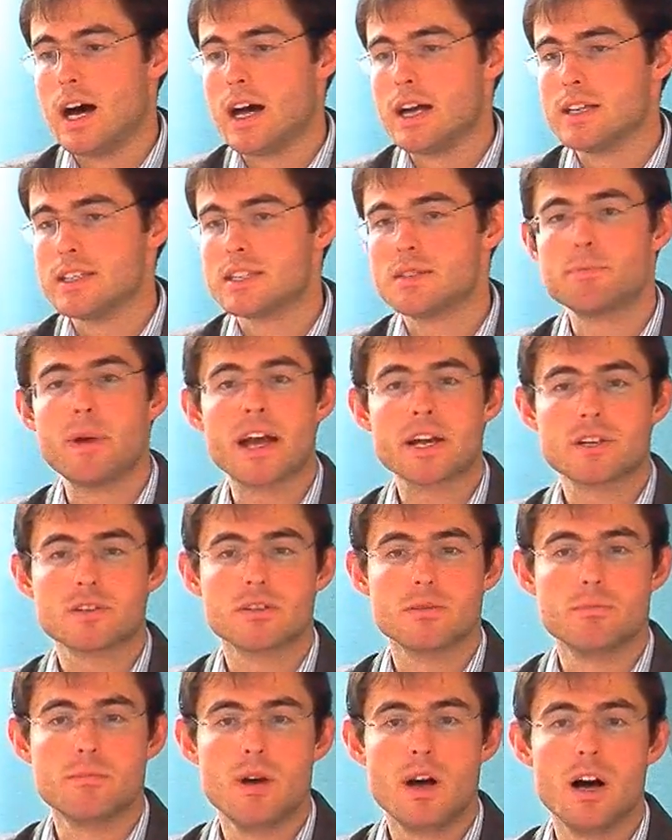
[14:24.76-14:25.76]

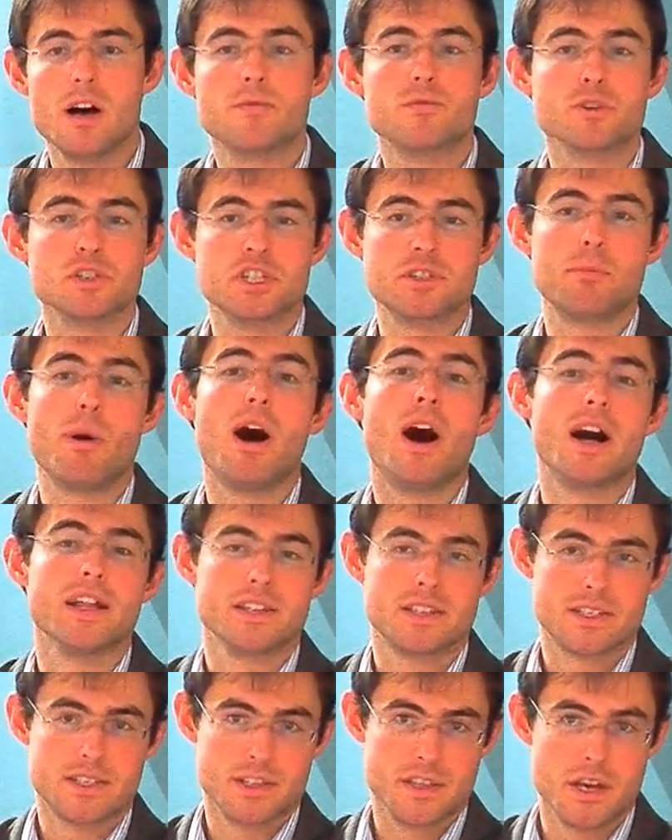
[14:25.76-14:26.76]
spectrum of
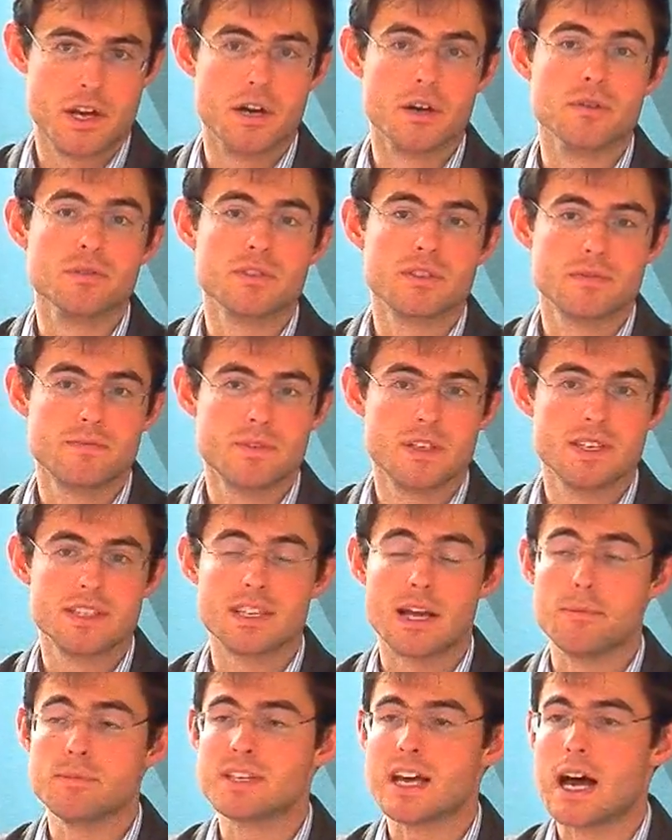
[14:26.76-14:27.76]
response to those.
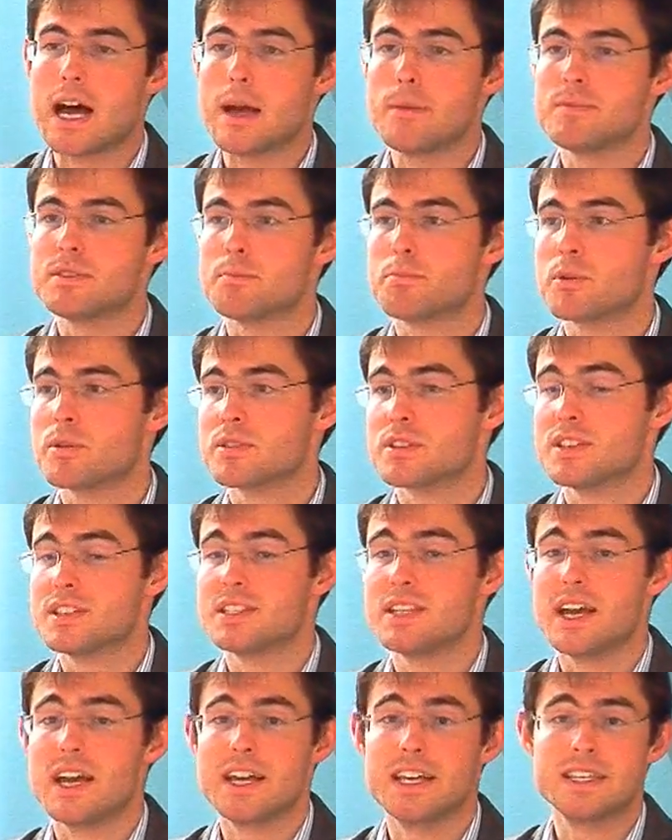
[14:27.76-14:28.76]
Sometimes a person
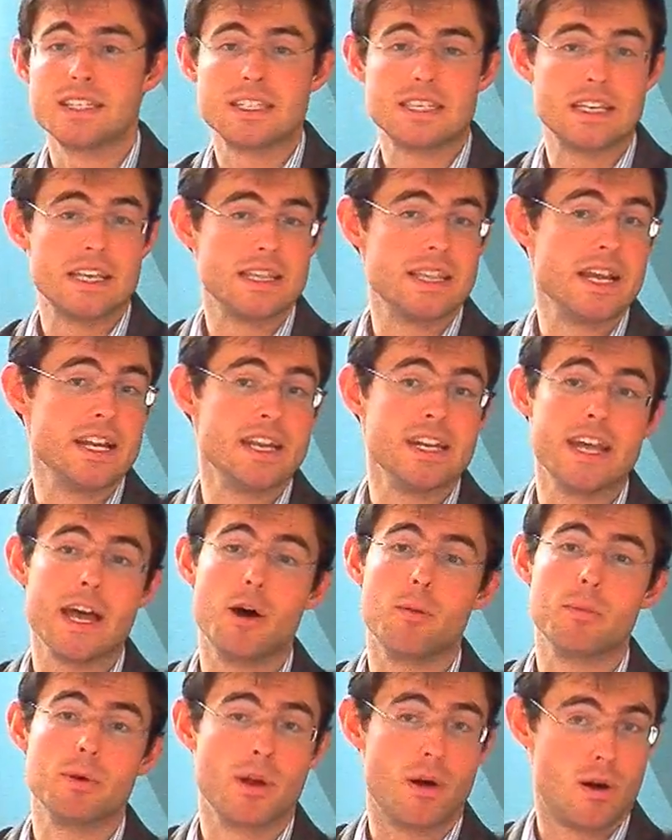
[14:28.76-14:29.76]
says they didn't
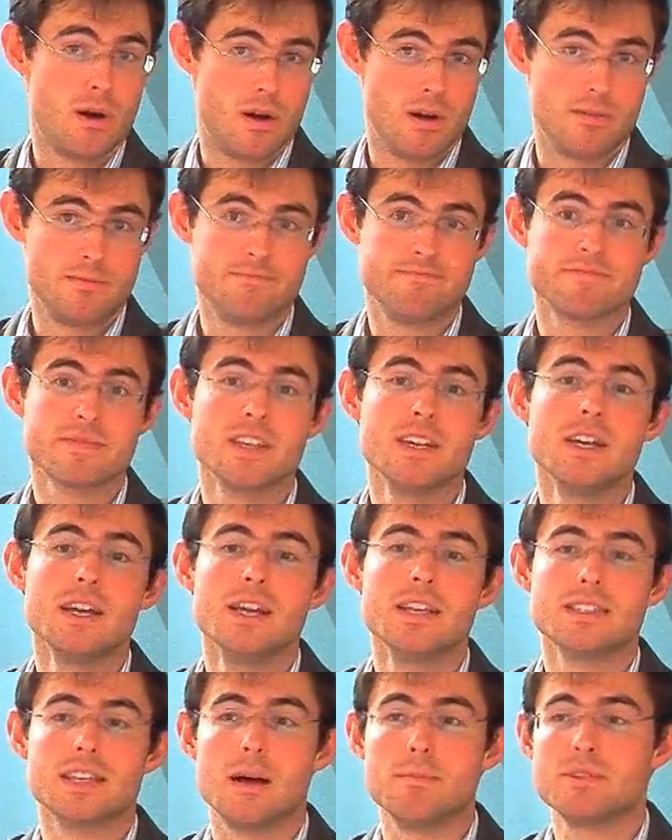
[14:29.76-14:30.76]
help at all.
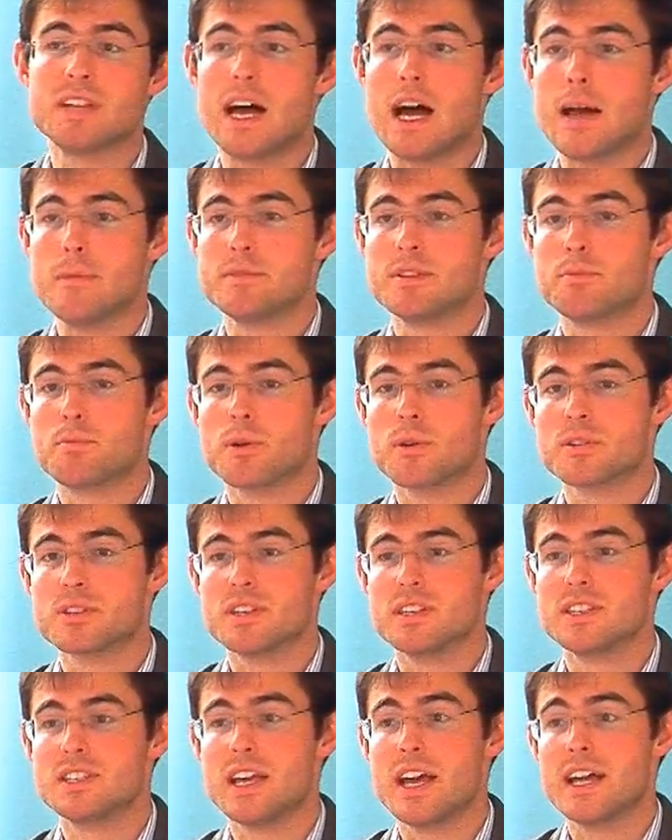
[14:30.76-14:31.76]
Sometimes a
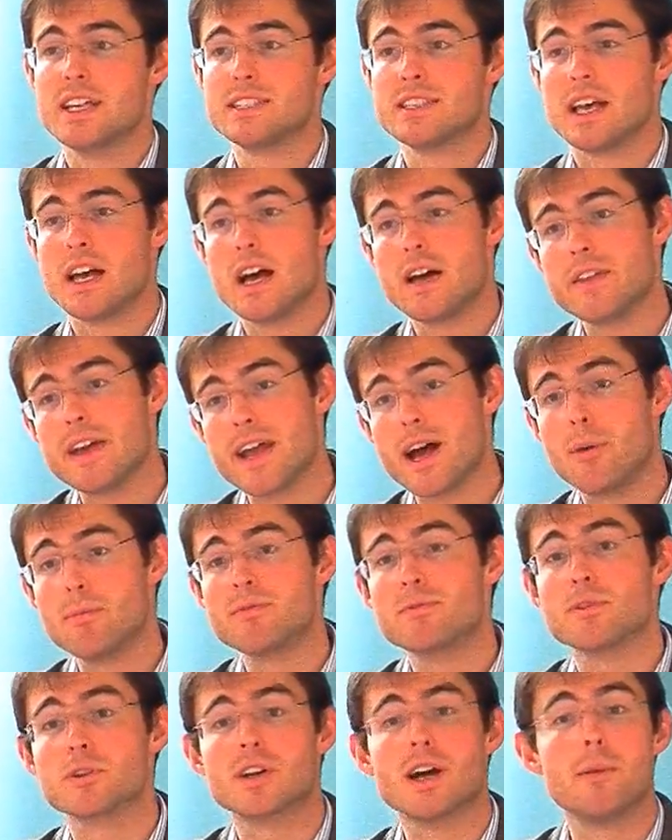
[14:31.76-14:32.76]
person says, oh, they helped
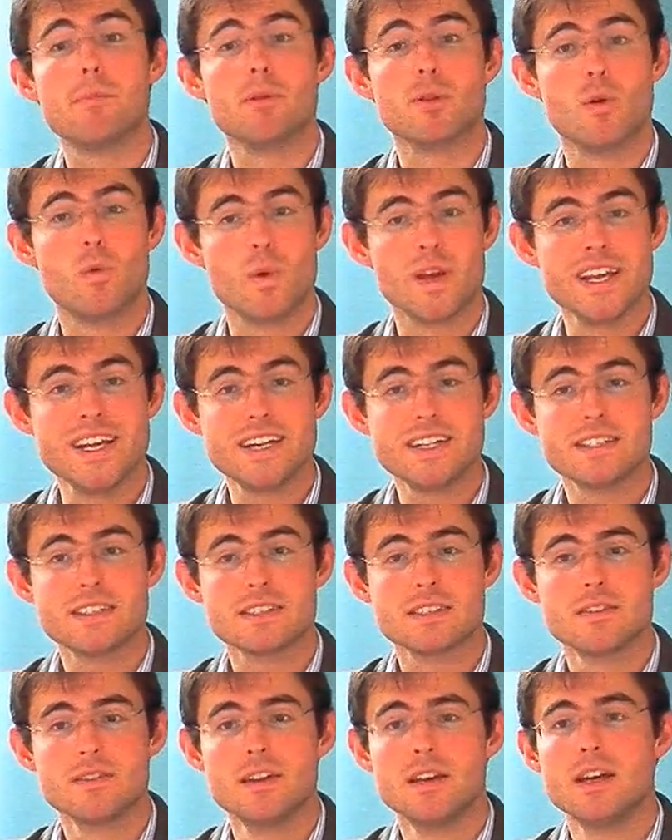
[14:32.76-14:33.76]
for a couple of
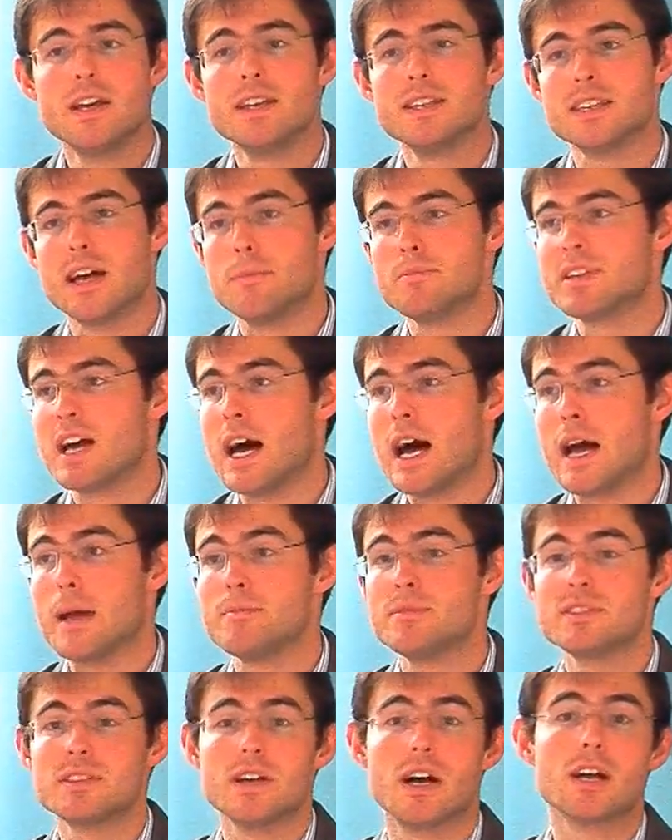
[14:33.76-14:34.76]
weeks.
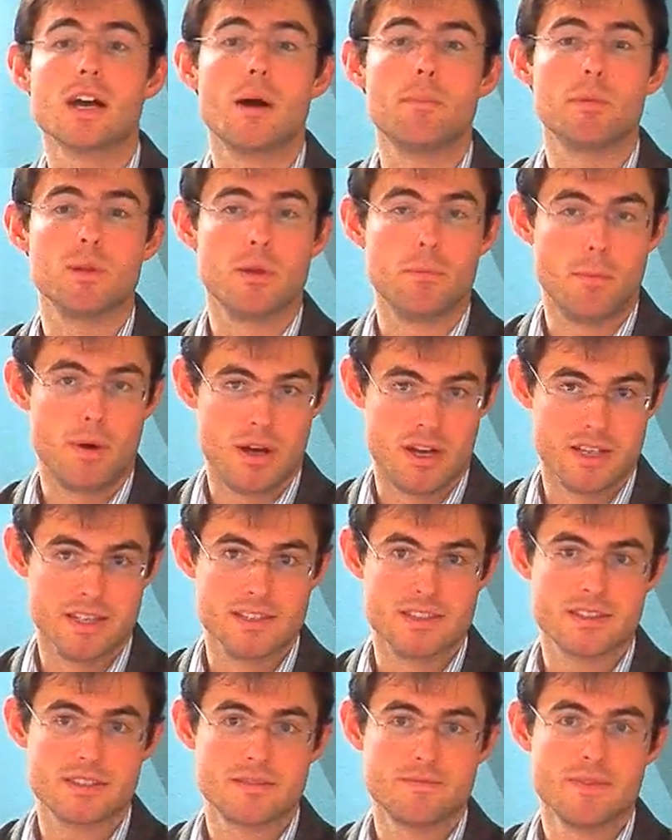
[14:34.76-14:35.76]
Sometimes a couple of
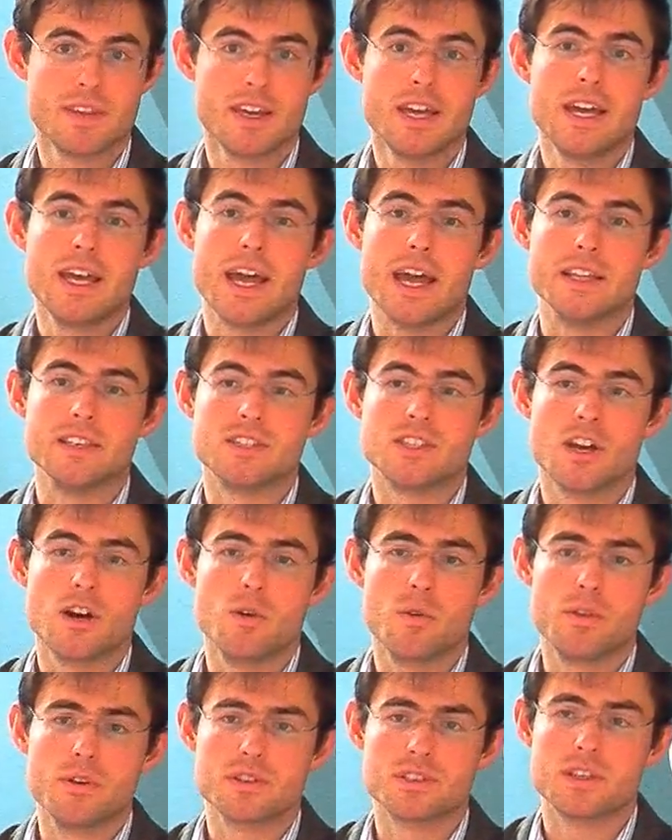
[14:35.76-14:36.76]
months. And so
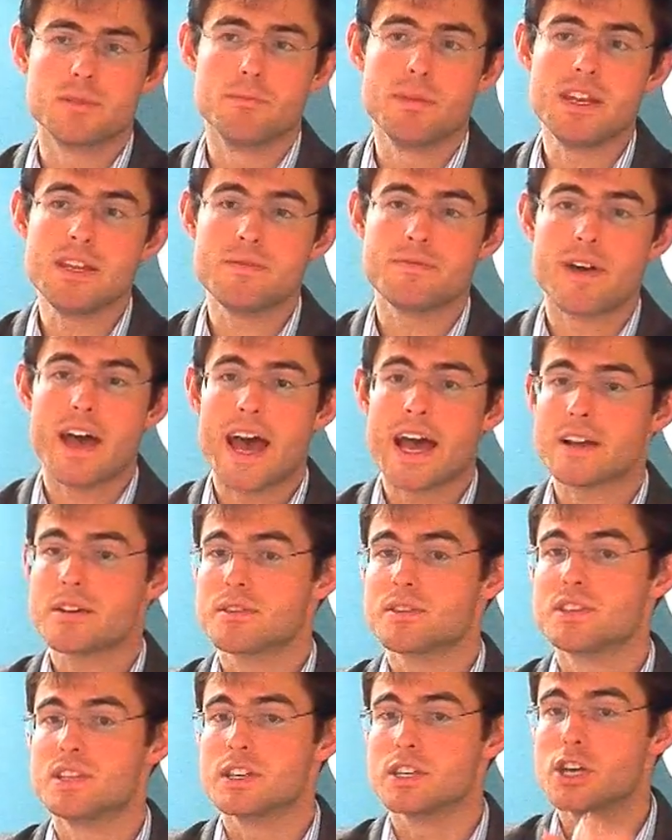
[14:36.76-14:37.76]
there's many
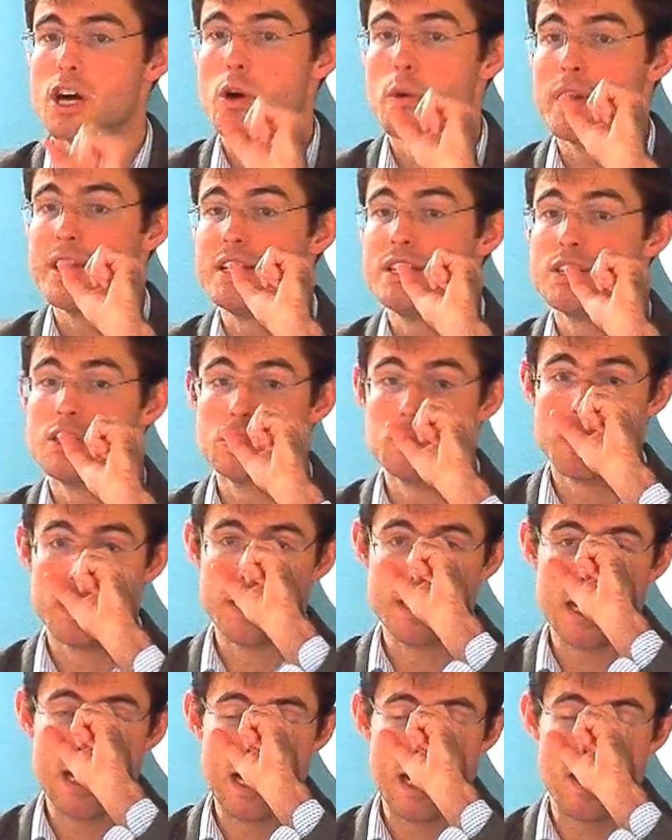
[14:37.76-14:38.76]
factors that go into it.
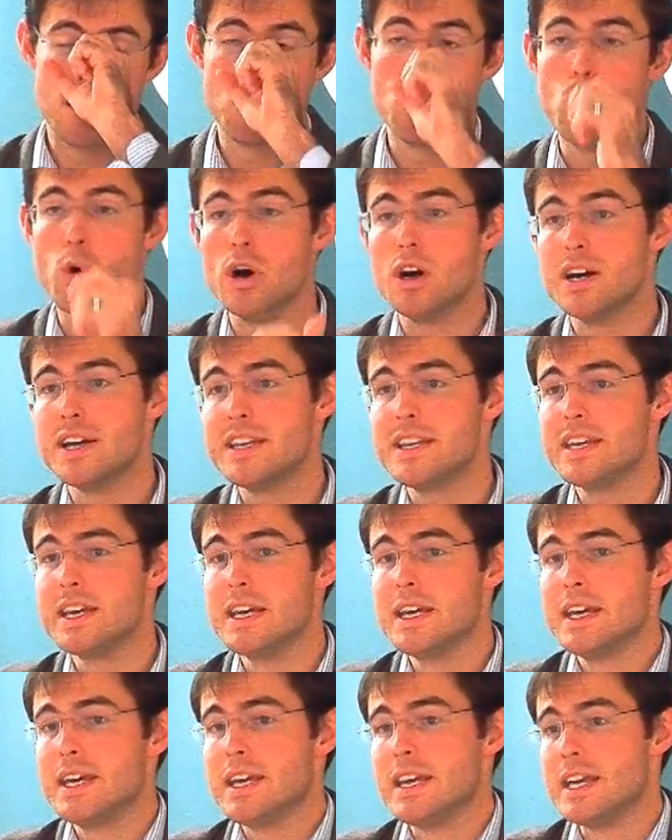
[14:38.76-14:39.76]
One
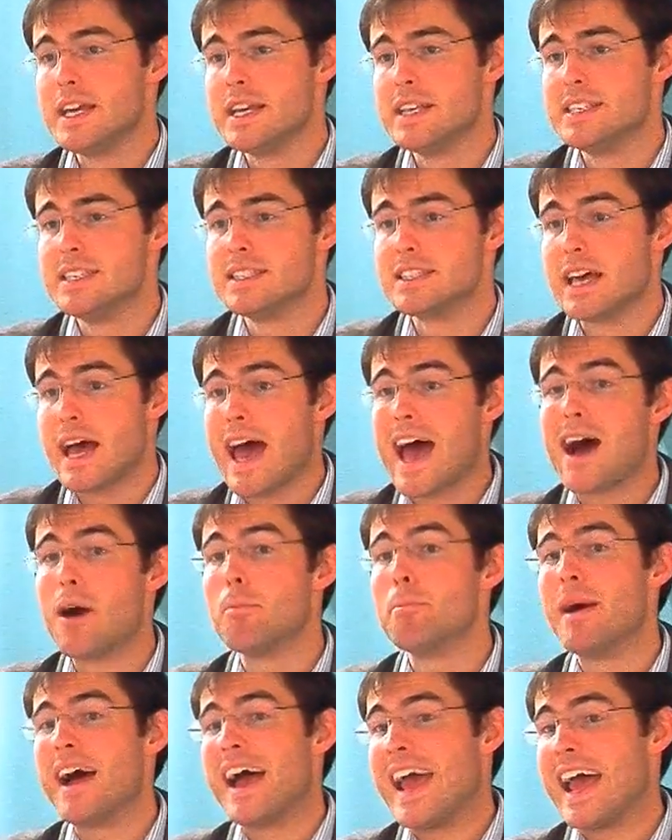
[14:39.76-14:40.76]
is how
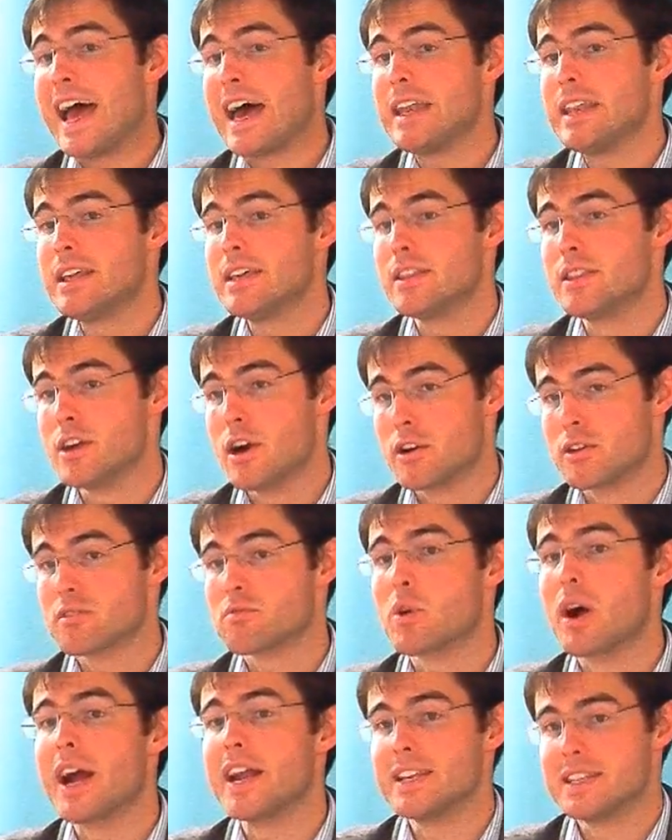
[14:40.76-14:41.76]
bad the
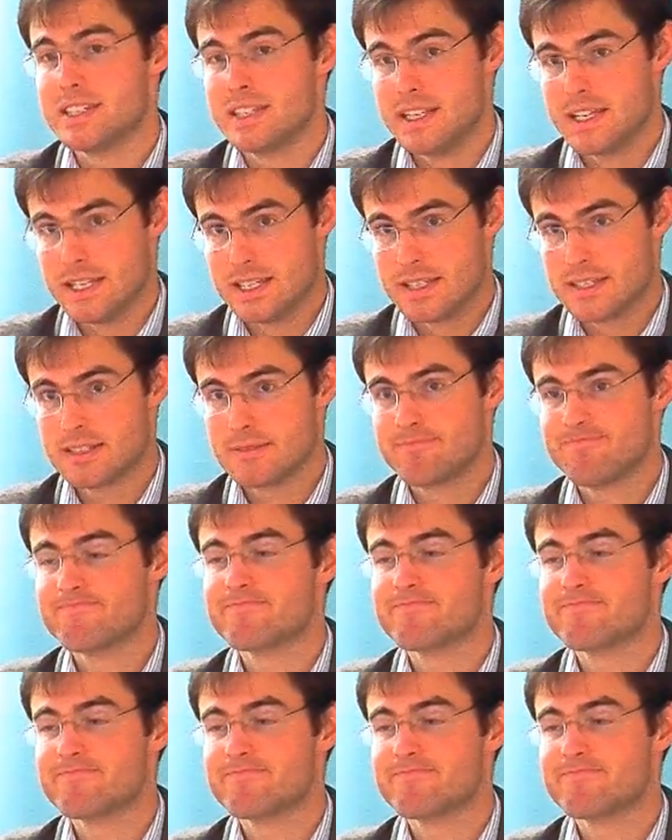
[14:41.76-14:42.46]
arthritis is.